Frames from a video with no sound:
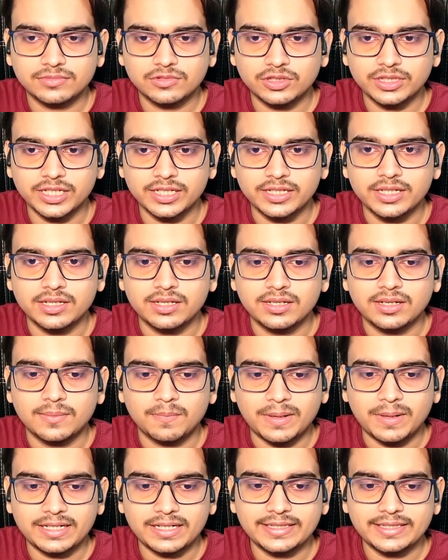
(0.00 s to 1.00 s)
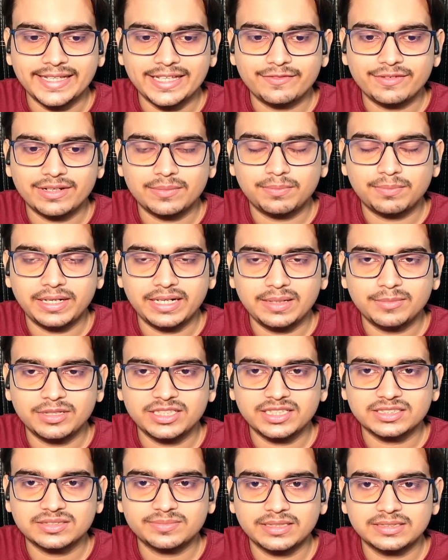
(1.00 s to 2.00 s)
Okay, but they were pretty
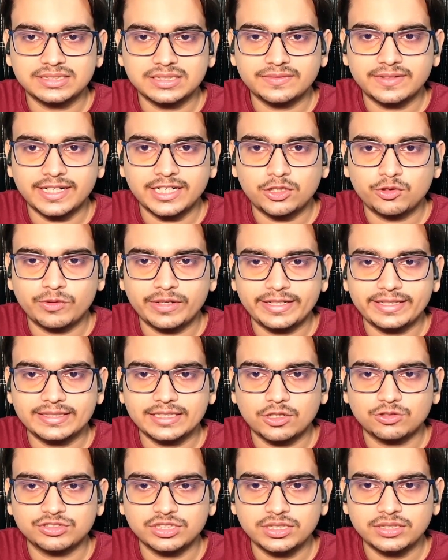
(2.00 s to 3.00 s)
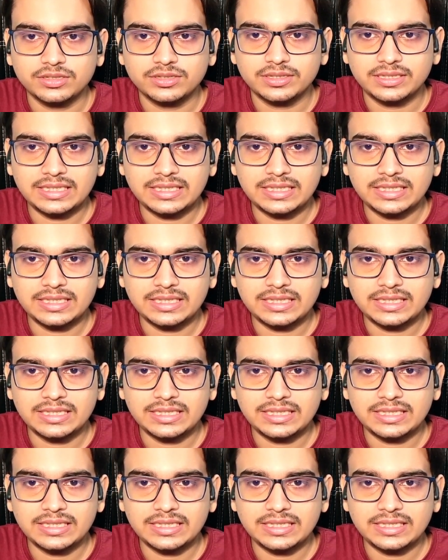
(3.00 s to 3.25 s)
much expensive at 20,000.